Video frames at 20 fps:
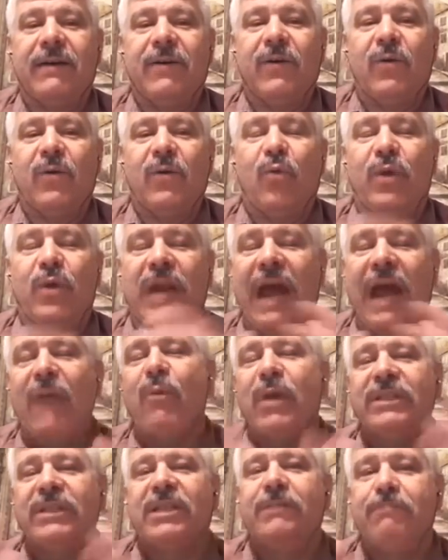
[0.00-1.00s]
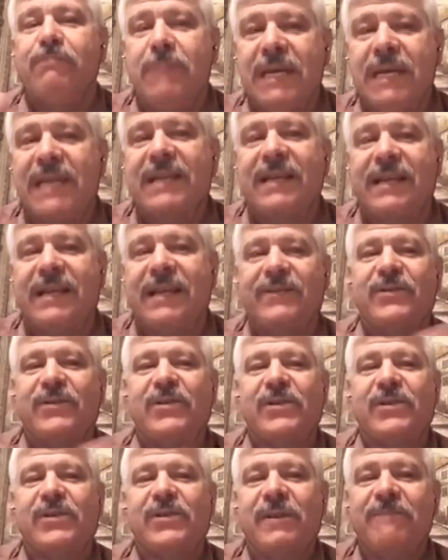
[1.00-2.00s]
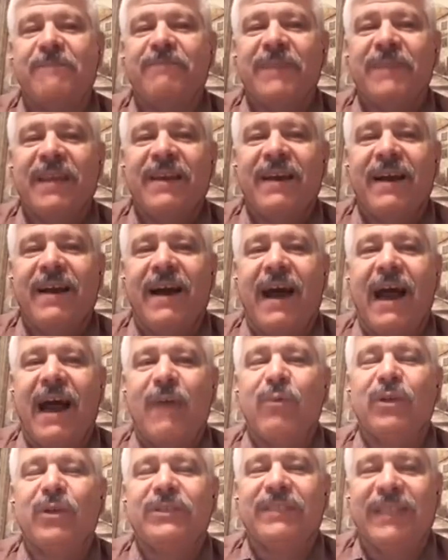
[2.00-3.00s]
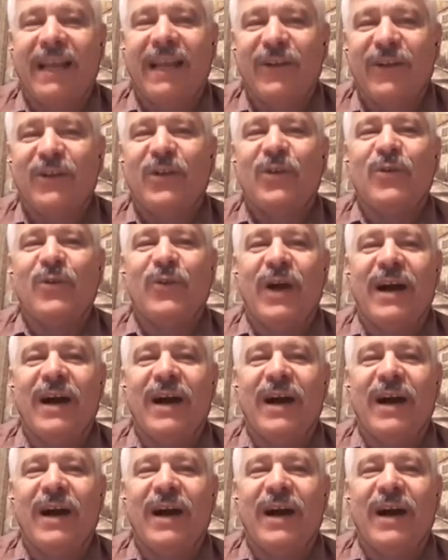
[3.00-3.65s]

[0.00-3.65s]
when I went to meetings, I will tell you,